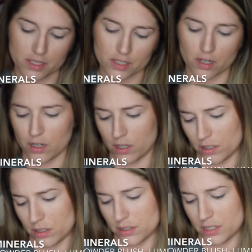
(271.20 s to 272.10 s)
is
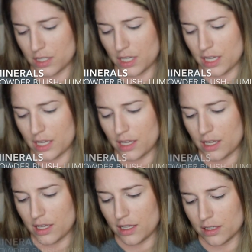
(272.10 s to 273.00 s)
called
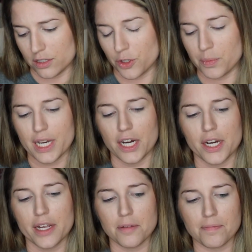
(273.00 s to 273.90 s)

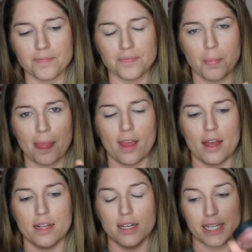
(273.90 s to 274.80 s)
Luminary.
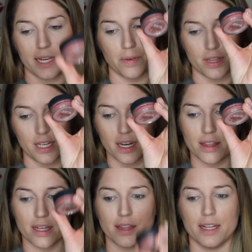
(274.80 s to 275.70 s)
And again, with
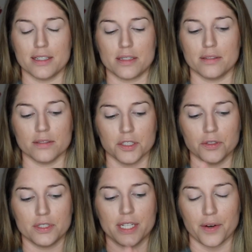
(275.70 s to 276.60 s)
anything that's
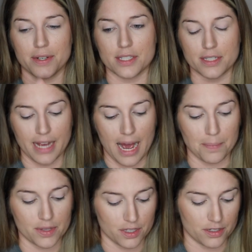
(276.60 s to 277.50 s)
loose, I always
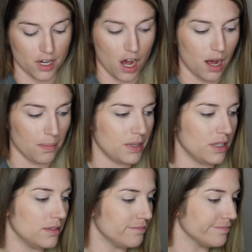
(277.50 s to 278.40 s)
tap the top
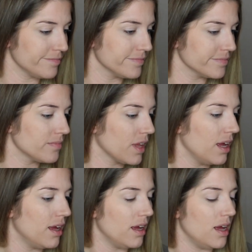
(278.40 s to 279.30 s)

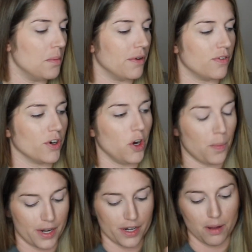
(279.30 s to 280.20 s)
before I
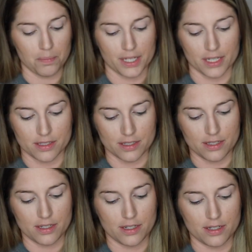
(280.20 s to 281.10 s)
open it up
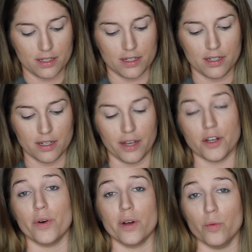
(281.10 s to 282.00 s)
because I
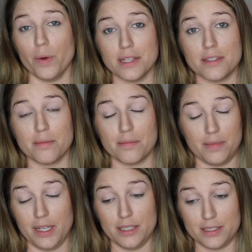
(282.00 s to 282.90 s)
don't want to waste
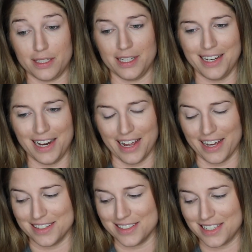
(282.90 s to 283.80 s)
it
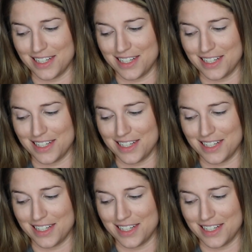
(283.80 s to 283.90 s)
and